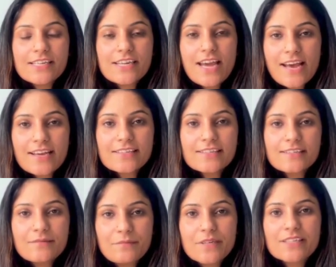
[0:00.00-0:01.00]
it has
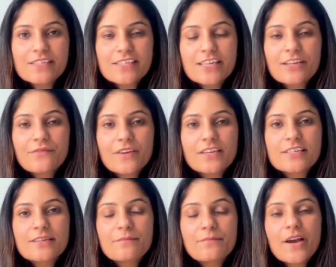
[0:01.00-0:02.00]
made a
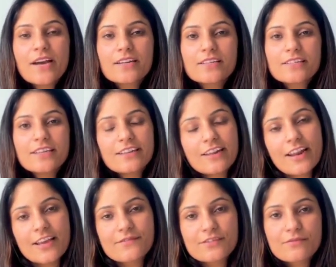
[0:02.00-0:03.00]
significant impact in the
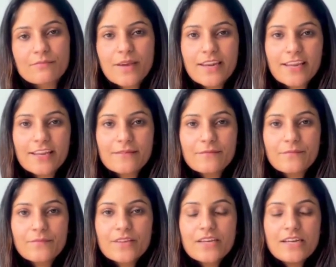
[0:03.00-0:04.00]
lives of many.
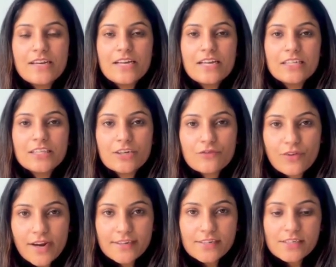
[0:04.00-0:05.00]
The
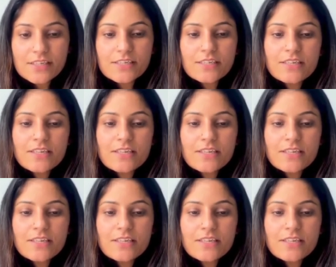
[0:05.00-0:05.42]
credit